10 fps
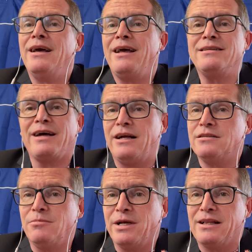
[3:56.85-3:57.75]
and
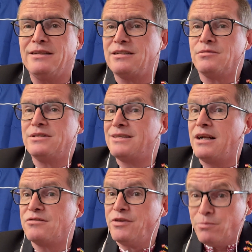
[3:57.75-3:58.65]
ultimately the
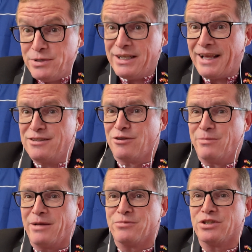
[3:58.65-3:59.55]
result will be NATO
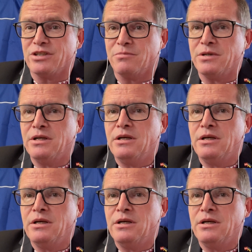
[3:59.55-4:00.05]
membership.